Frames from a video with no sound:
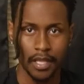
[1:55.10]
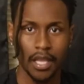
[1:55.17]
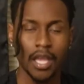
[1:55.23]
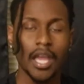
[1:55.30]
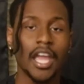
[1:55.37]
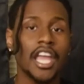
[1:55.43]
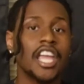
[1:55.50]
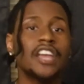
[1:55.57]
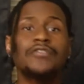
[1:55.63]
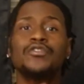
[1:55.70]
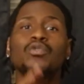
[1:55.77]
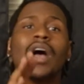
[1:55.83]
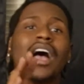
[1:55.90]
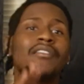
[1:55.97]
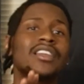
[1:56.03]
If you have
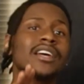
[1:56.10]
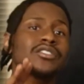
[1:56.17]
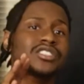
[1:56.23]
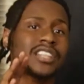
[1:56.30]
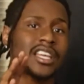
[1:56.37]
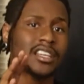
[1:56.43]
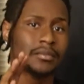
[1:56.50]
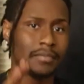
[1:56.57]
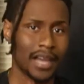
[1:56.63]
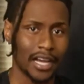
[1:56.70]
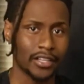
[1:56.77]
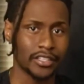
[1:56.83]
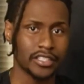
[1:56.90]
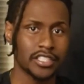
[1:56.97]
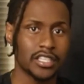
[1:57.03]
an outstanding
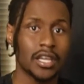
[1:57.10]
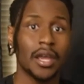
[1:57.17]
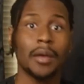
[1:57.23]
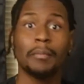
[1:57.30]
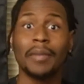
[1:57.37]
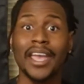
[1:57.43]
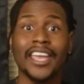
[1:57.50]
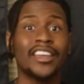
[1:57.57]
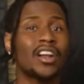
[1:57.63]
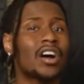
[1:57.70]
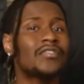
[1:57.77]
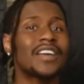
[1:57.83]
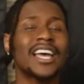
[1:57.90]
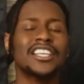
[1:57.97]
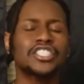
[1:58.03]
balance, pay it off
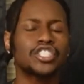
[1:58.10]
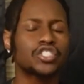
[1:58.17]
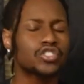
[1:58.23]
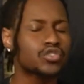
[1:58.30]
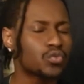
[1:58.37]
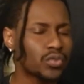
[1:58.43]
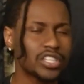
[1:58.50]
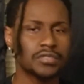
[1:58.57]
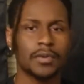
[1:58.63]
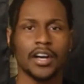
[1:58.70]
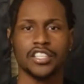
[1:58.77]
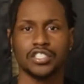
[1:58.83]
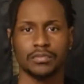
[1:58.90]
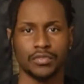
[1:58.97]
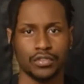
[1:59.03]
as soon as
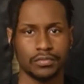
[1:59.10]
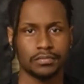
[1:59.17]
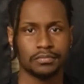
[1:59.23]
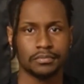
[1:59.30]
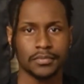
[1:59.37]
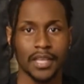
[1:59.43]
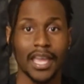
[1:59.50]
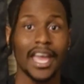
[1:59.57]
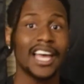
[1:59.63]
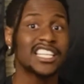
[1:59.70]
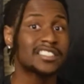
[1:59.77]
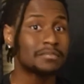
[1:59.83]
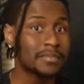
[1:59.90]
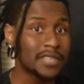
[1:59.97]
possible, as missed